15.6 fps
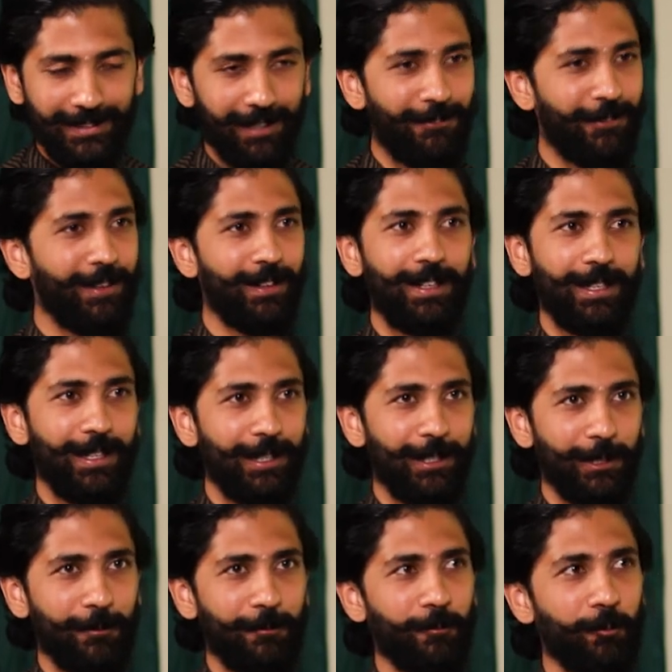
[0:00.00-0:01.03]
definitely
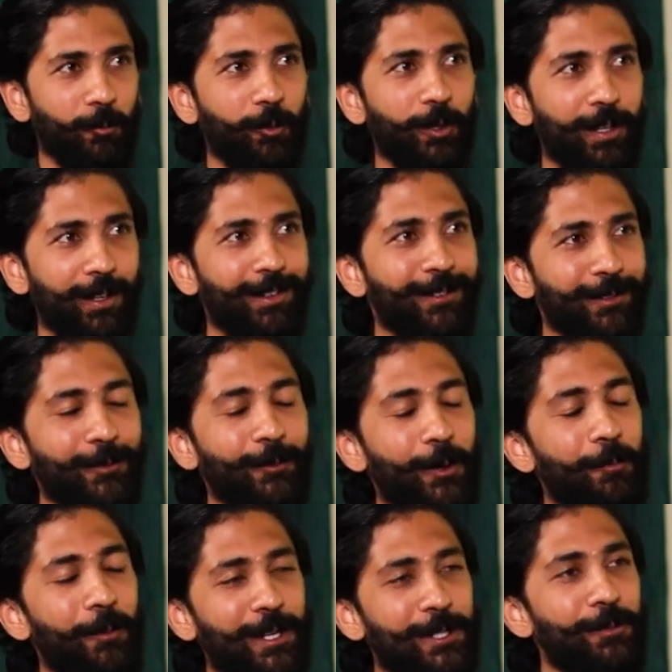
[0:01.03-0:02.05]
needed.
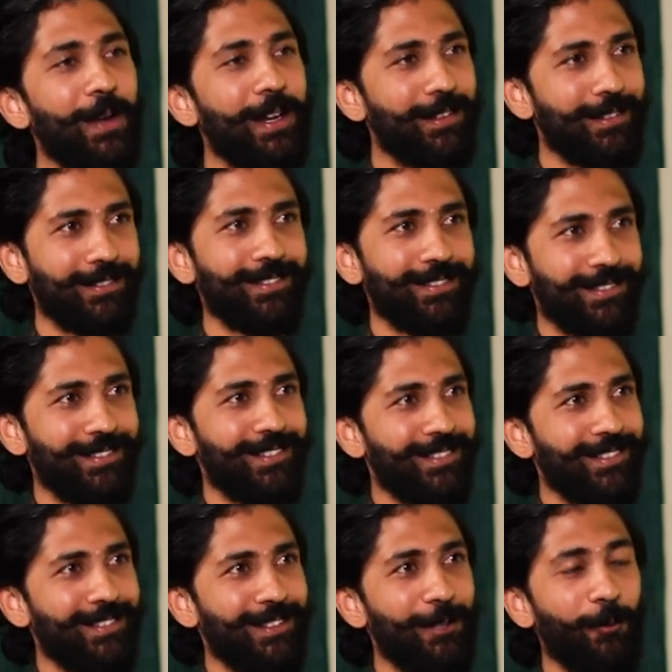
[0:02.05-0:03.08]
We're much better
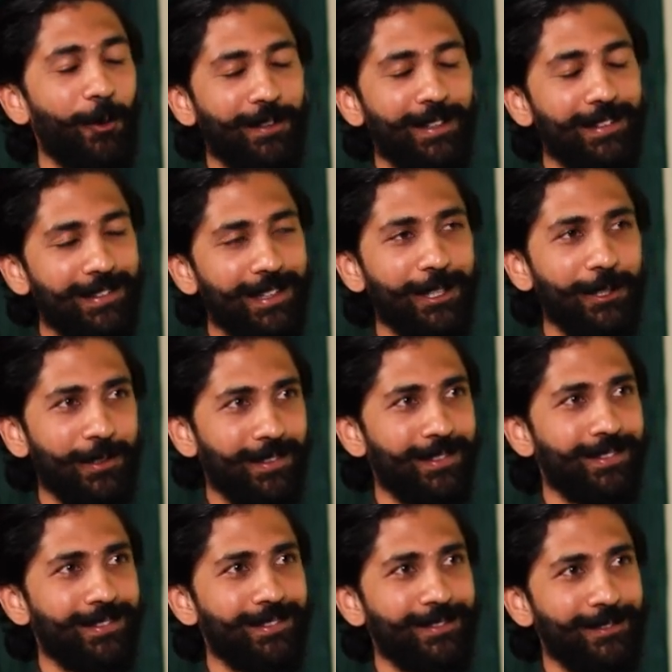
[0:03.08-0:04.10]
than what they think
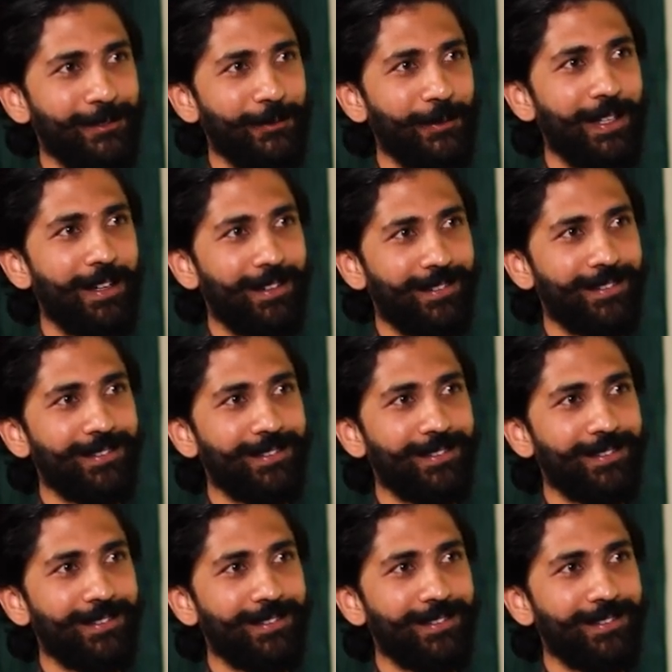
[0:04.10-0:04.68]
we are.